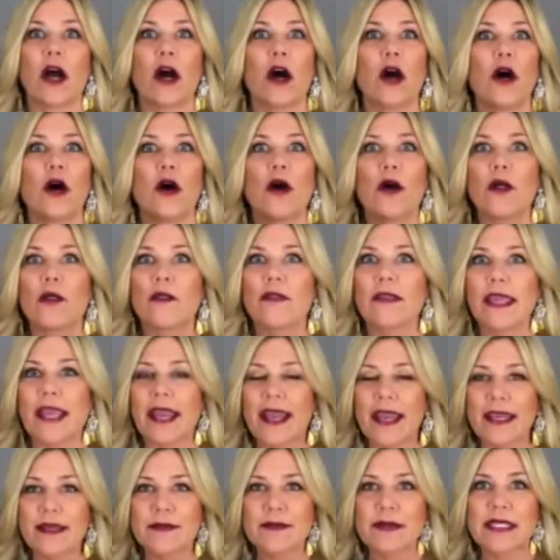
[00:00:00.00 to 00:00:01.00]
all the
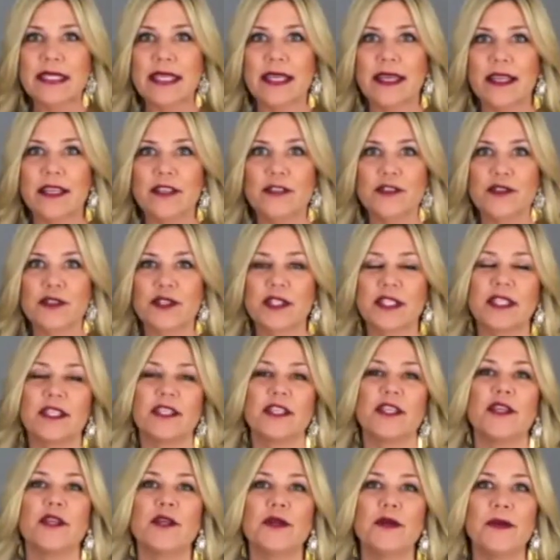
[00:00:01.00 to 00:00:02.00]
items that interested
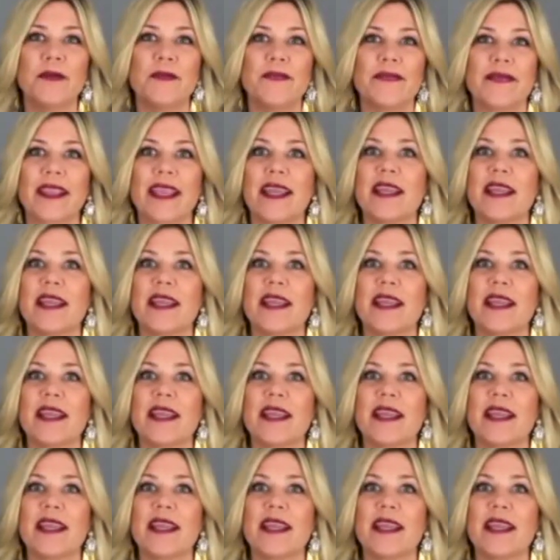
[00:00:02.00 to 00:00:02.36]
you